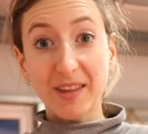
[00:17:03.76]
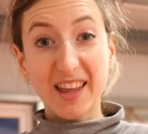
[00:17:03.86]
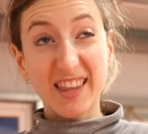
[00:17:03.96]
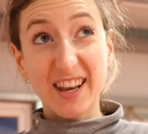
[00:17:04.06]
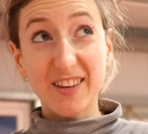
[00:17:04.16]

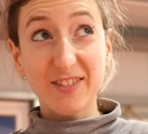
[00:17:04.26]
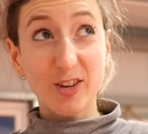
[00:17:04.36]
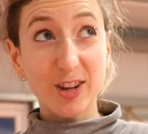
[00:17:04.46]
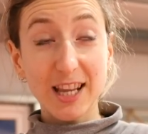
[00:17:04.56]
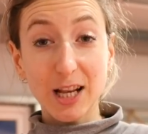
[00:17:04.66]
and then I've
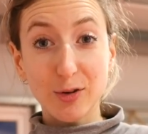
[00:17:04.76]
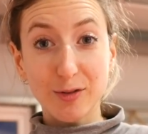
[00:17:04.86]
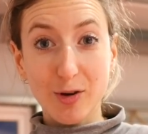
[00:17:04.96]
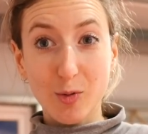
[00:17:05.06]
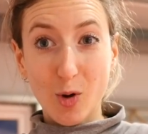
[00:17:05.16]
got to take Luna
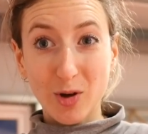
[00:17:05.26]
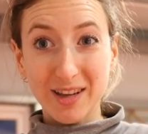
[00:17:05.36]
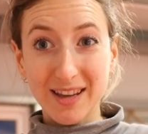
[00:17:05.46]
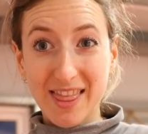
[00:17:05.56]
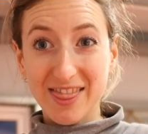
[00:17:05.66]
for a
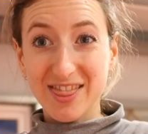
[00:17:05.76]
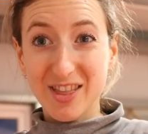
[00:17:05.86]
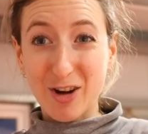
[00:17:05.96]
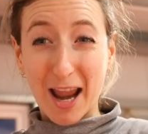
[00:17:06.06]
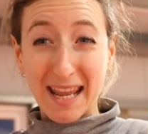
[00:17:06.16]
walk in
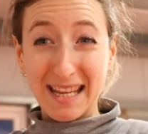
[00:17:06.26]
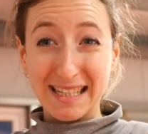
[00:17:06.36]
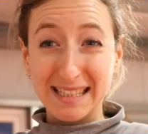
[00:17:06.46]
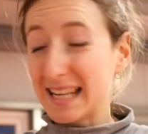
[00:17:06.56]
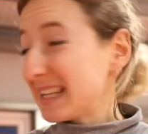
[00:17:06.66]
the
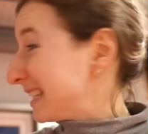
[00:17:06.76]
rain.